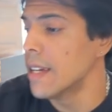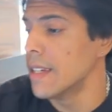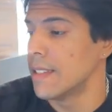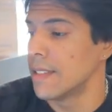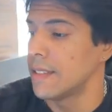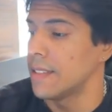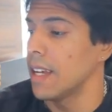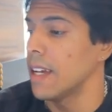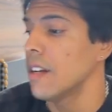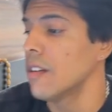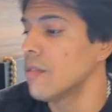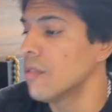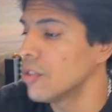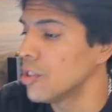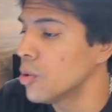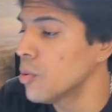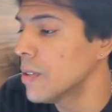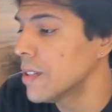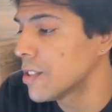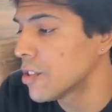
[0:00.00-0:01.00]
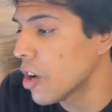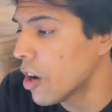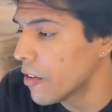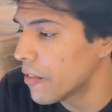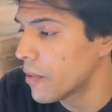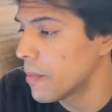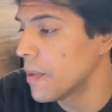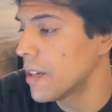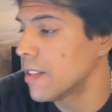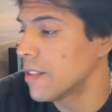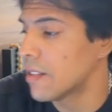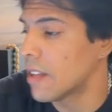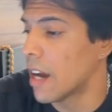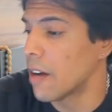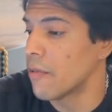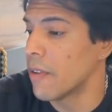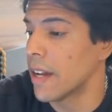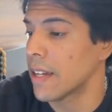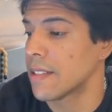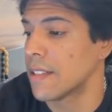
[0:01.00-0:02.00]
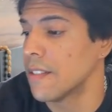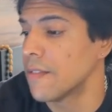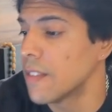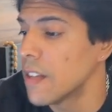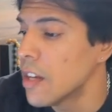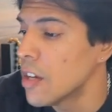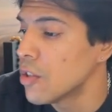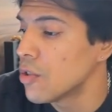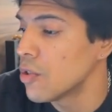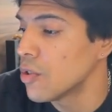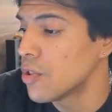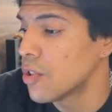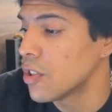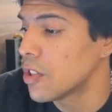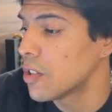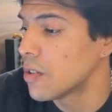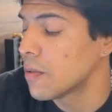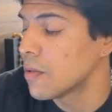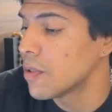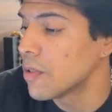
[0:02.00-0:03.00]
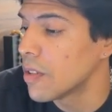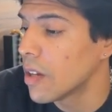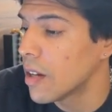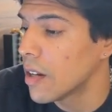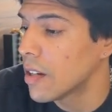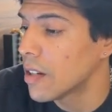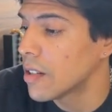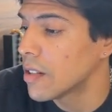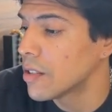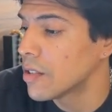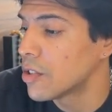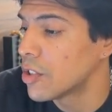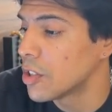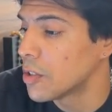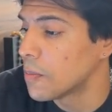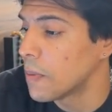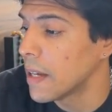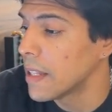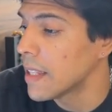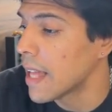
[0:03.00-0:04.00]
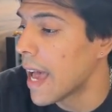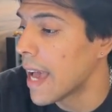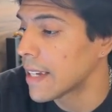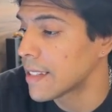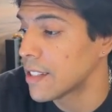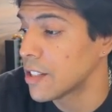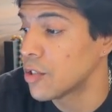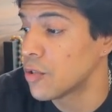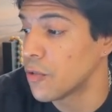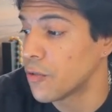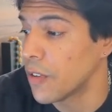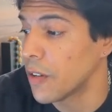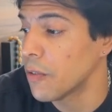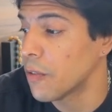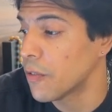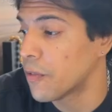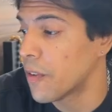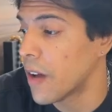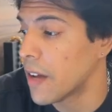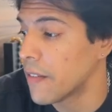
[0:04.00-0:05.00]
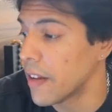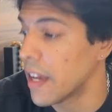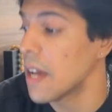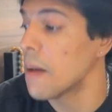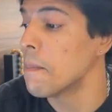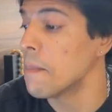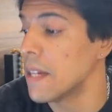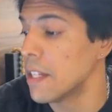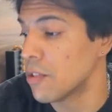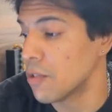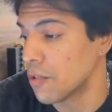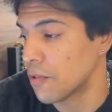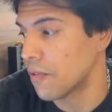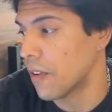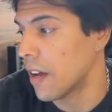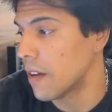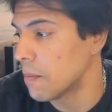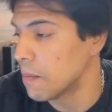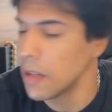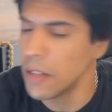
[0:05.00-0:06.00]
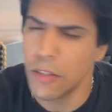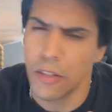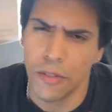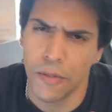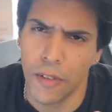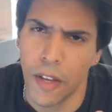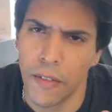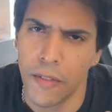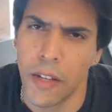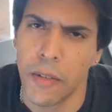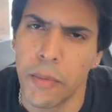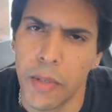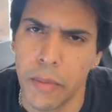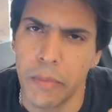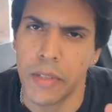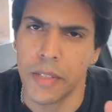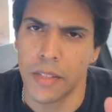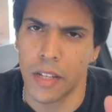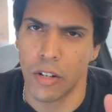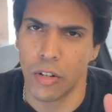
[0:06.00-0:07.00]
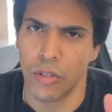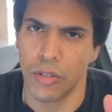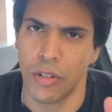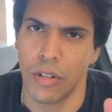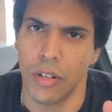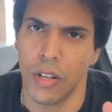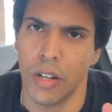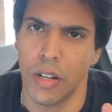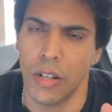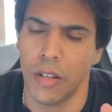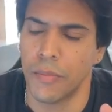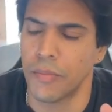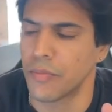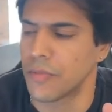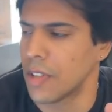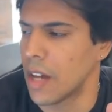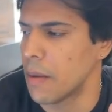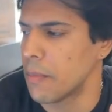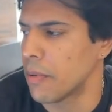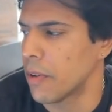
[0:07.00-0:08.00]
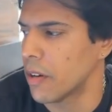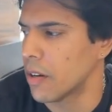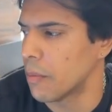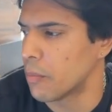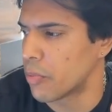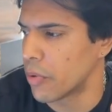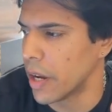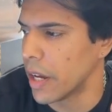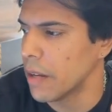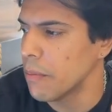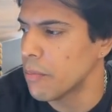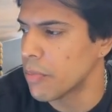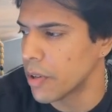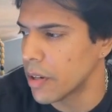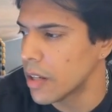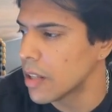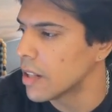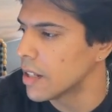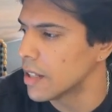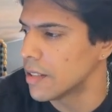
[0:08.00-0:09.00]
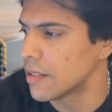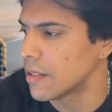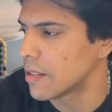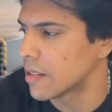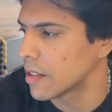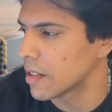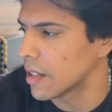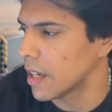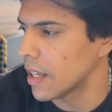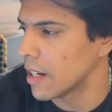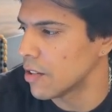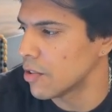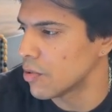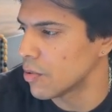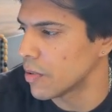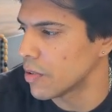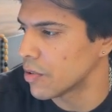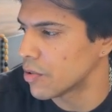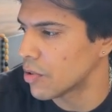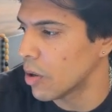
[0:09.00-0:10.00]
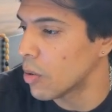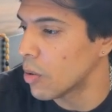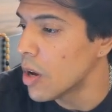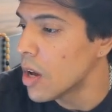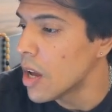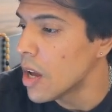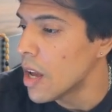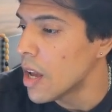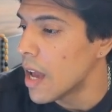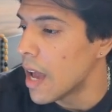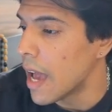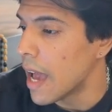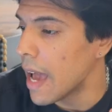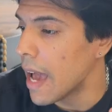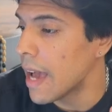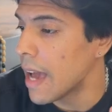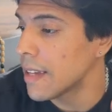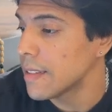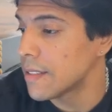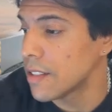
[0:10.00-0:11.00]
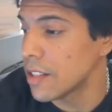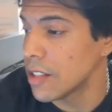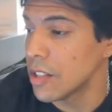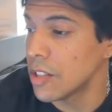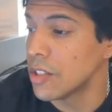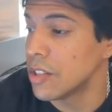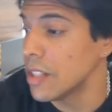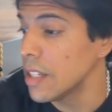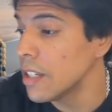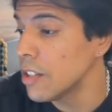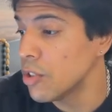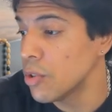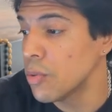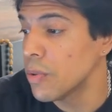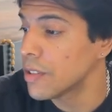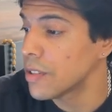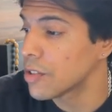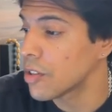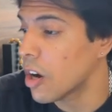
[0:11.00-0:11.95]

State-owned U.S. government directive to suspend access to Fable 5 and Mythos 5. Mythos 5, I believe, is another type of brain, but let's get into it. So, as the U.S.